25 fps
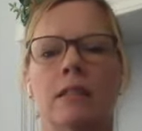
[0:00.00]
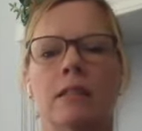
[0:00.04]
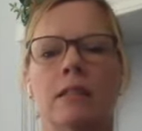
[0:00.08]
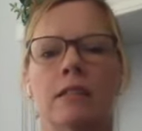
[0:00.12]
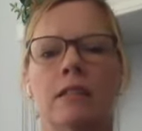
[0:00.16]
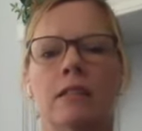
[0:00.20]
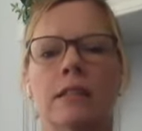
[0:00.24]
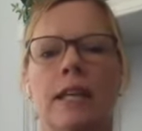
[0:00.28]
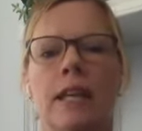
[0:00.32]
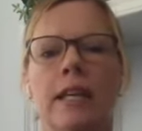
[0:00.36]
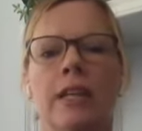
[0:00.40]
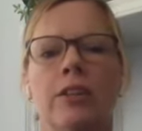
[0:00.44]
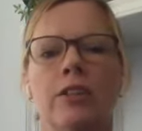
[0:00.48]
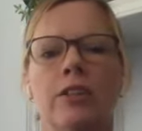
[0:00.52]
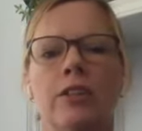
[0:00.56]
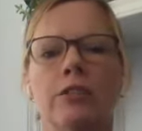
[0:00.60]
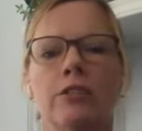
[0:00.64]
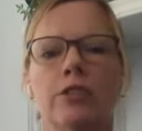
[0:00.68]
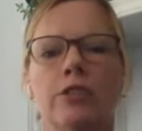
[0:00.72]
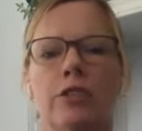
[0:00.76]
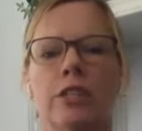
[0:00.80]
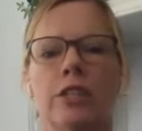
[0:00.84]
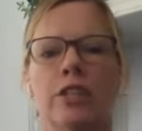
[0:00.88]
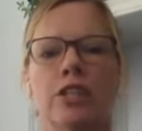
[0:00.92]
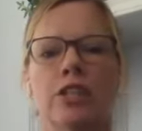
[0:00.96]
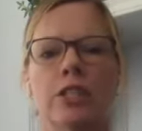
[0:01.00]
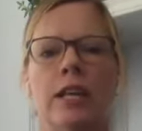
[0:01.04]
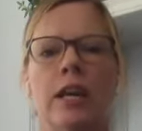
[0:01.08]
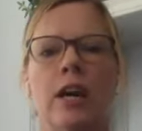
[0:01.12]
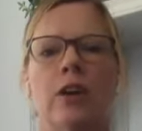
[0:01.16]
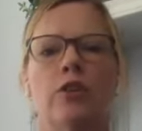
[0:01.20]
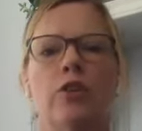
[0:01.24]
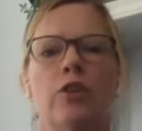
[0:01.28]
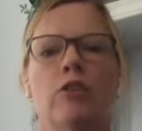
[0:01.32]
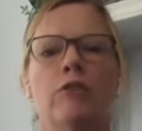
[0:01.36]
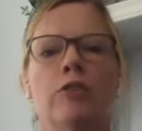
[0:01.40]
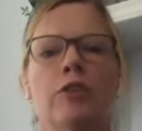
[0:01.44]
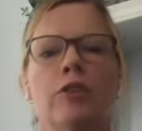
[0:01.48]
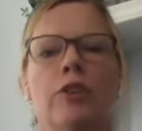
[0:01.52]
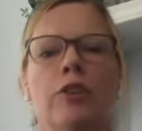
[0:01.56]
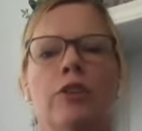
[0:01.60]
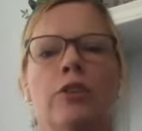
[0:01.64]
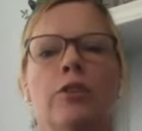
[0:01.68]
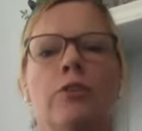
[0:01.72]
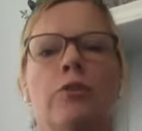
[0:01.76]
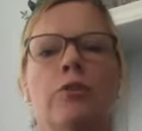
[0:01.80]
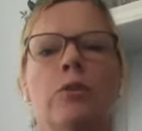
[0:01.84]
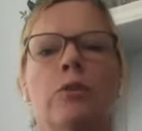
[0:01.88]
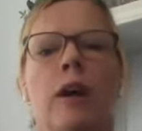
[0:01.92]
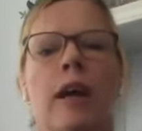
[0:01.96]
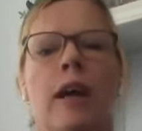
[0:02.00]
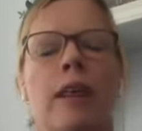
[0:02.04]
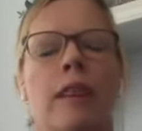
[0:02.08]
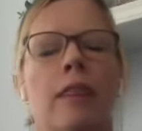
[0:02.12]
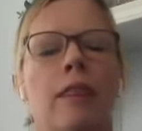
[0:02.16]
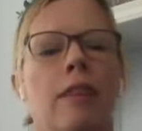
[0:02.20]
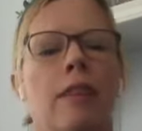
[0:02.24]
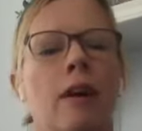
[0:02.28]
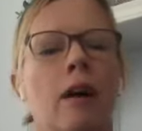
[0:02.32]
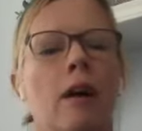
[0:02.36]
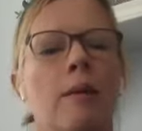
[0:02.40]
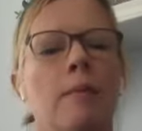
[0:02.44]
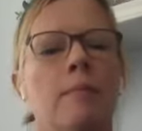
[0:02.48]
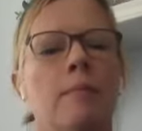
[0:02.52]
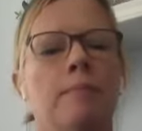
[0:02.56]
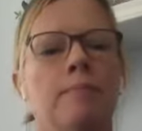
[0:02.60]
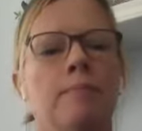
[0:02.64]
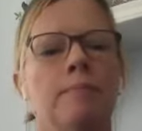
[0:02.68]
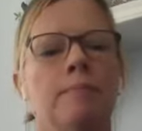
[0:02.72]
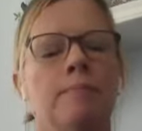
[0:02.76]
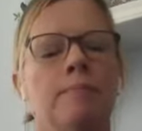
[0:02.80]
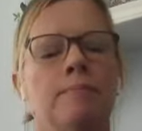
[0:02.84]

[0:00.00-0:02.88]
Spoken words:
And take your drishti out over your right thumb.